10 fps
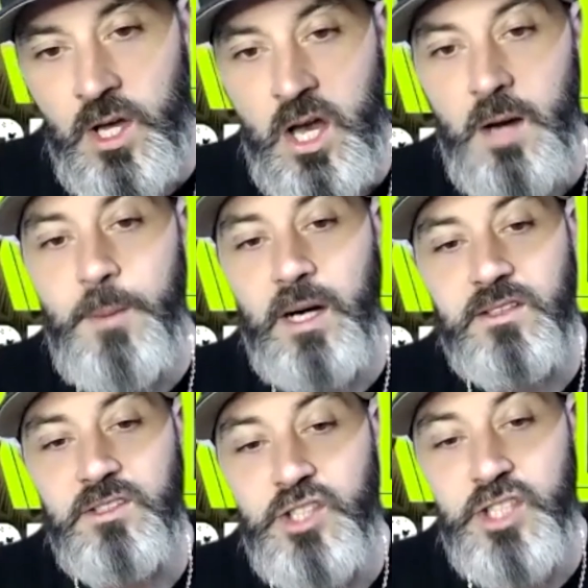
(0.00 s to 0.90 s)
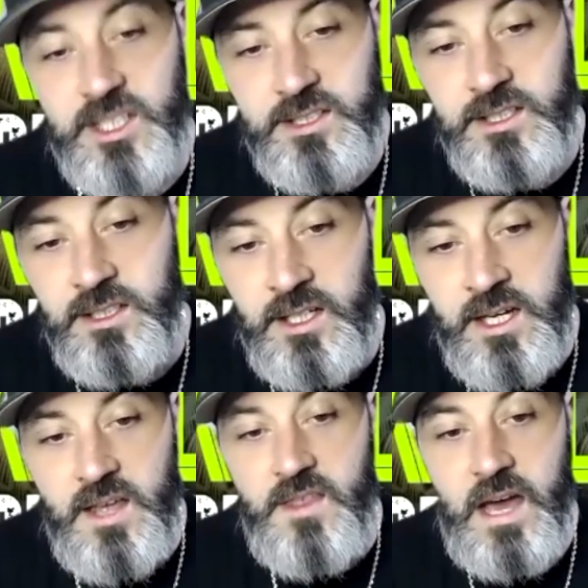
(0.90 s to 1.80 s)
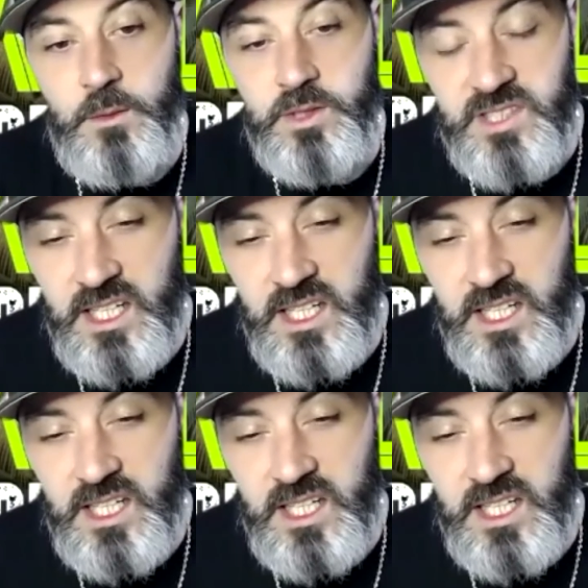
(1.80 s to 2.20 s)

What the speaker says: about the chick that was